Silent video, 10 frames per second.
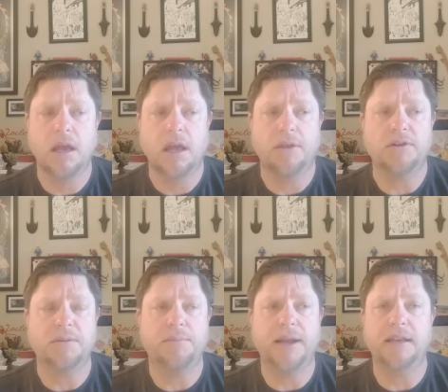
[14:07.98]
There's
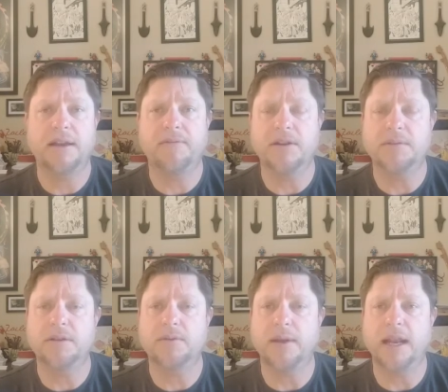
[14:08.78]
a big difference
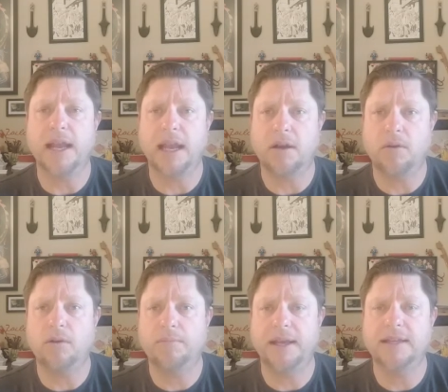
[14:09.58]
between a
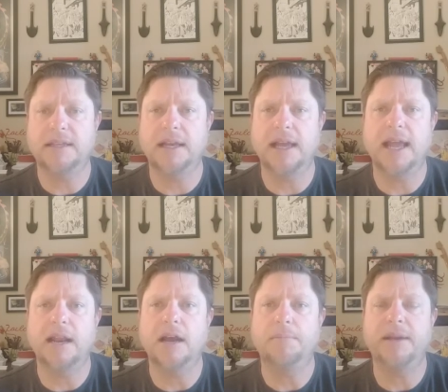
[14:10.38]
cold pizza and
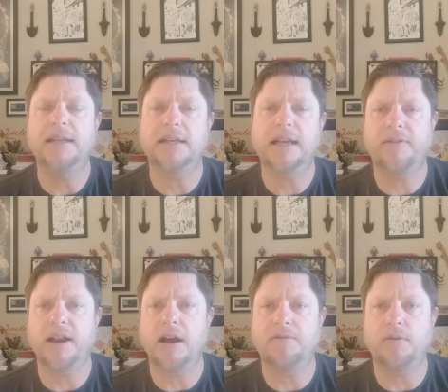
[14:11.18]
a pizza giving
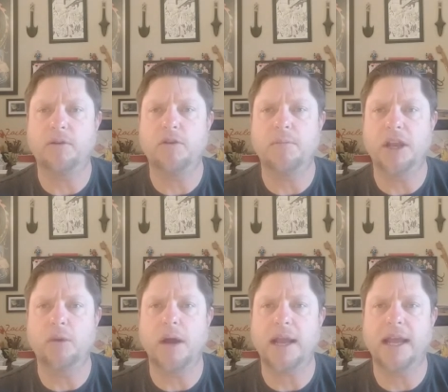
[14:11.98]
off aroma.
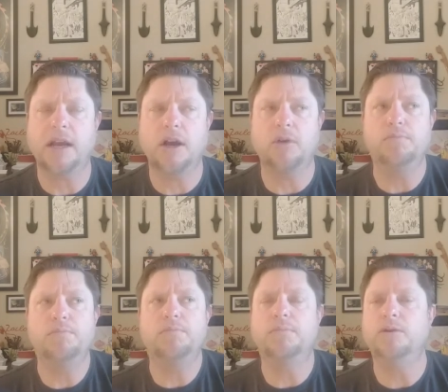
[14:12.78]
You walk in and go,
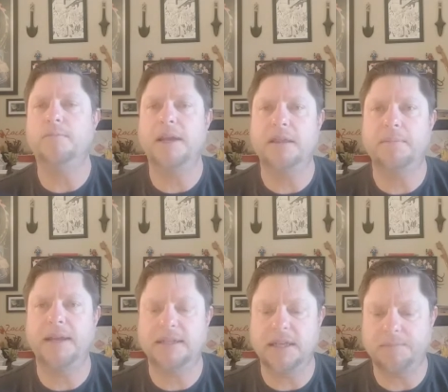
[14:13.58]
who made the
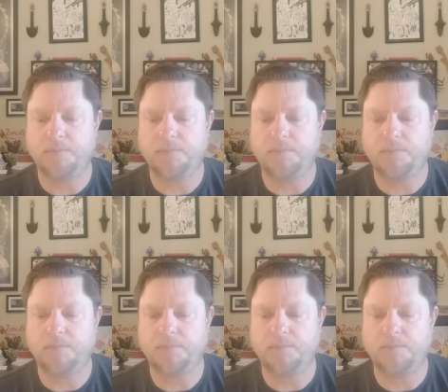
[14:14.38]
pizza?